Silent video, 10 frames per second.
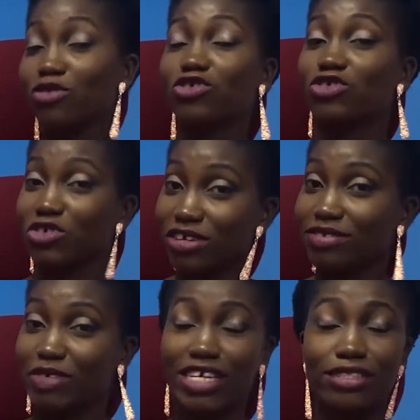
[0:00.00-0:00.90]
You should,
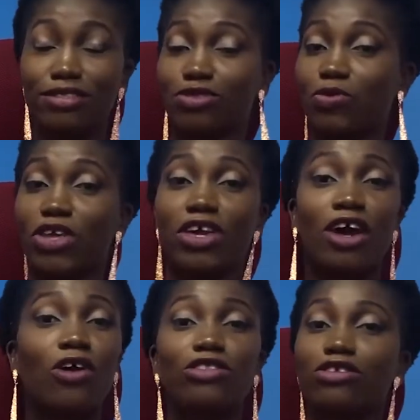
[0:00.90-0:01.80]
because this is where you
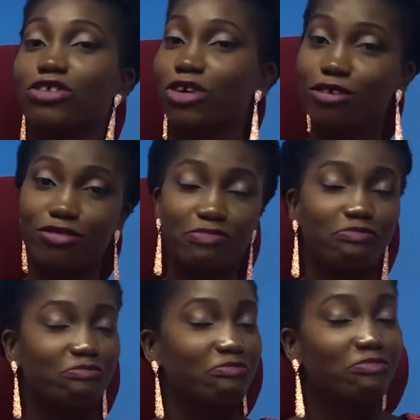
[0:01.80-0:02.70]
get all the news.
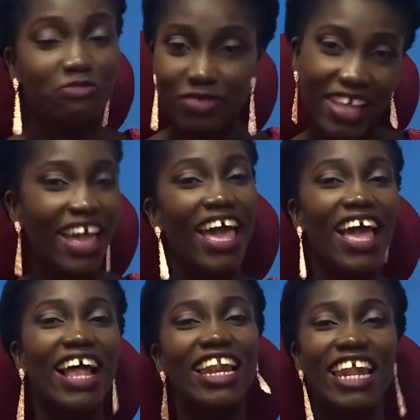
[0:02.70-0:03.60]

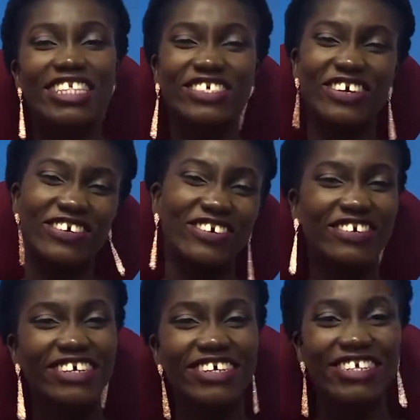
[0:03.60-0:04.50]
Let's go.